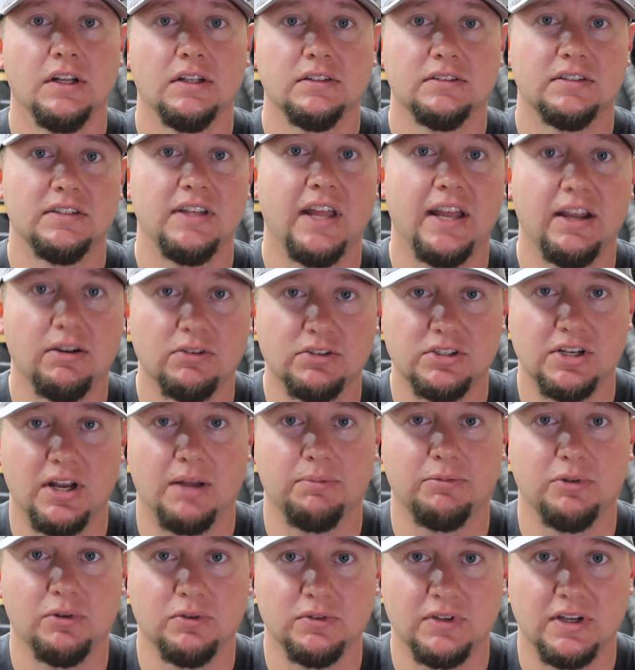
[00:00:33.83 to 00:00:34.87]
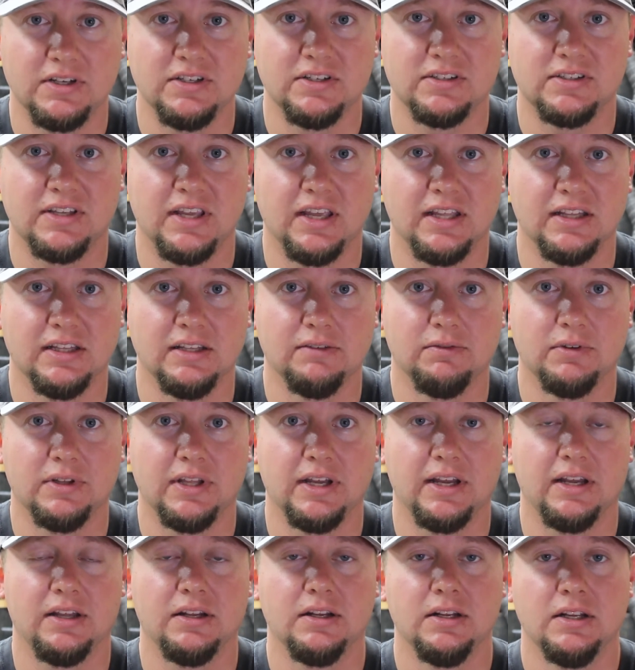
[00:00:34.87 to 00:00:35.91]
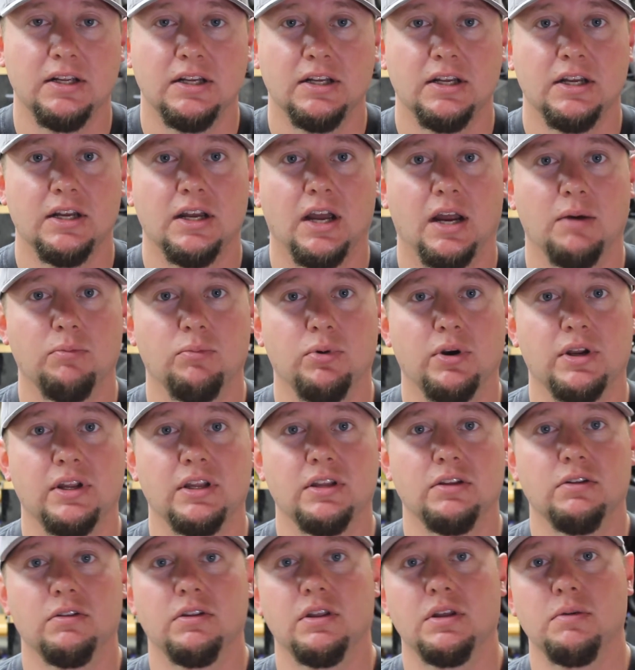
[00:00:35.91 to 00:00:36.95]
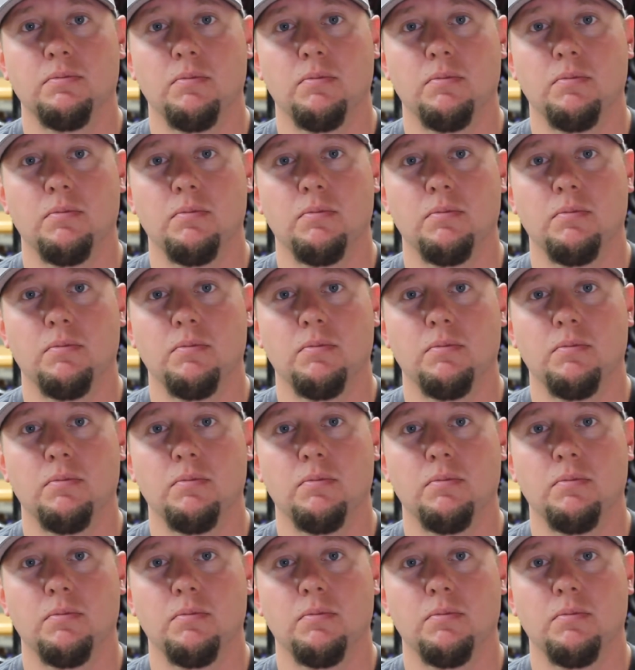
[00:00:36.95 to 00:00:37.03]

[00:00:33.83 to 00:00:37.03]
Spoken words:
Today on Shop Tools I Just Can't Live Without, I'm bringing you the